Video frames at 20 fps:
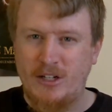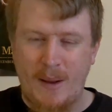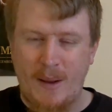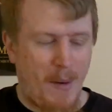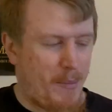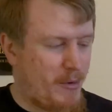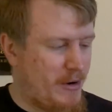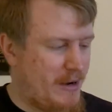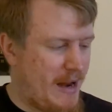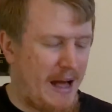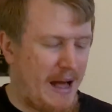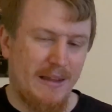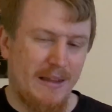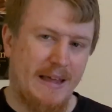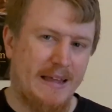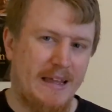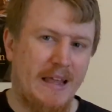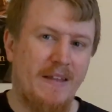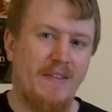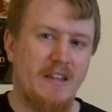I remember not
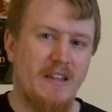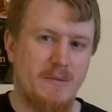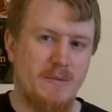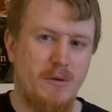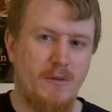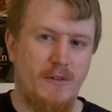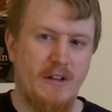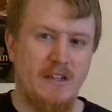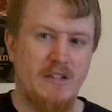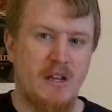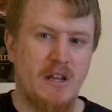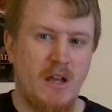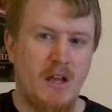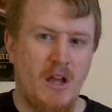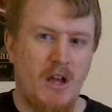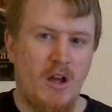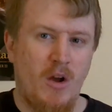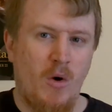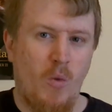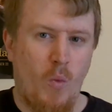liking these movies
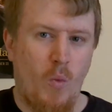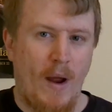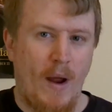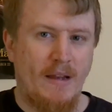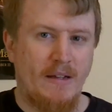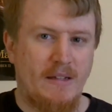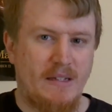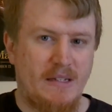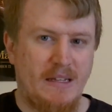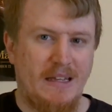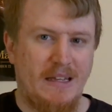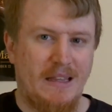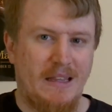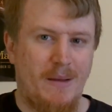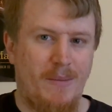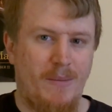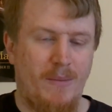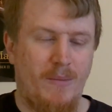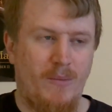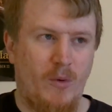when seeing
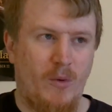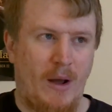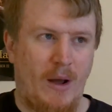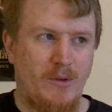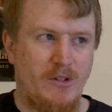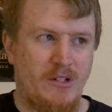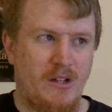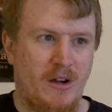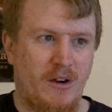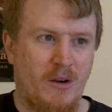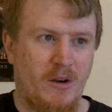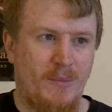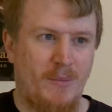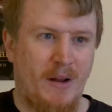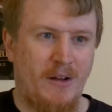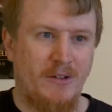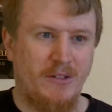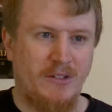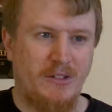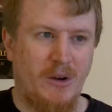them when I was younger, but
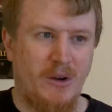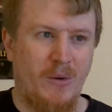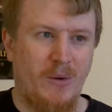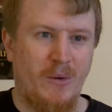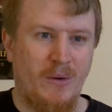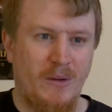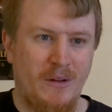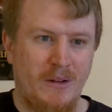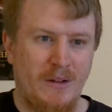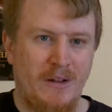also